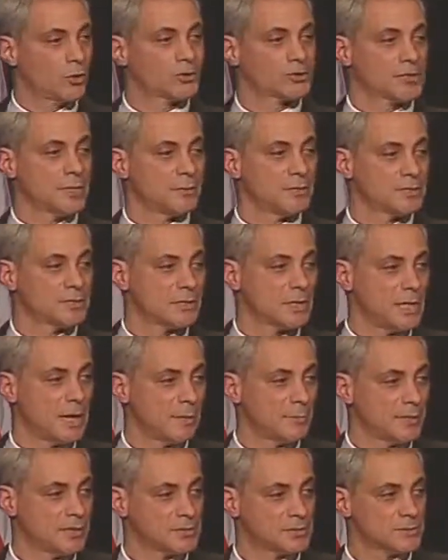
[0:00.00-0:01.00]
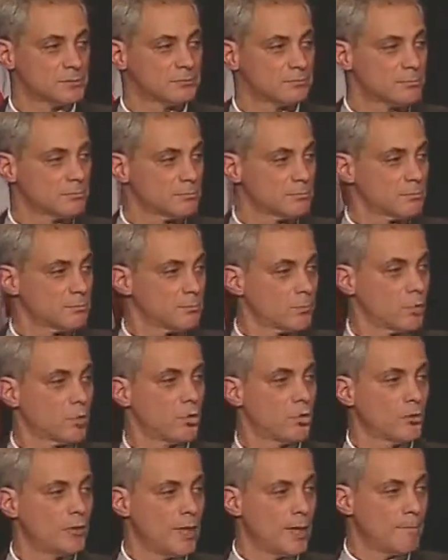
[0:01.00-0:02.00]
somebody's a lobbyist,
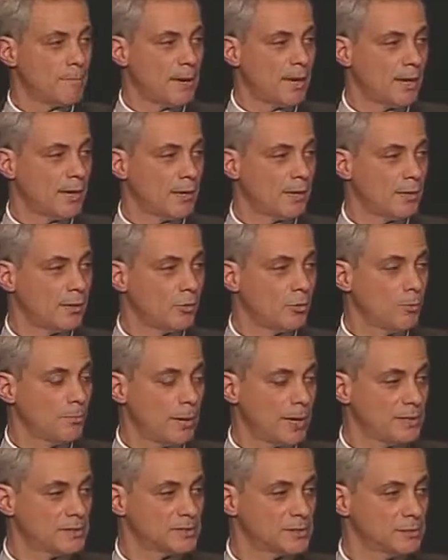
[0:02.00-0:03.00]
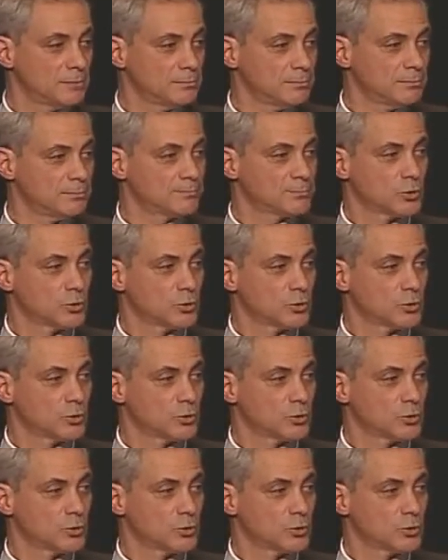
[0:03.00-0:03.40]
who they pay, who pays them,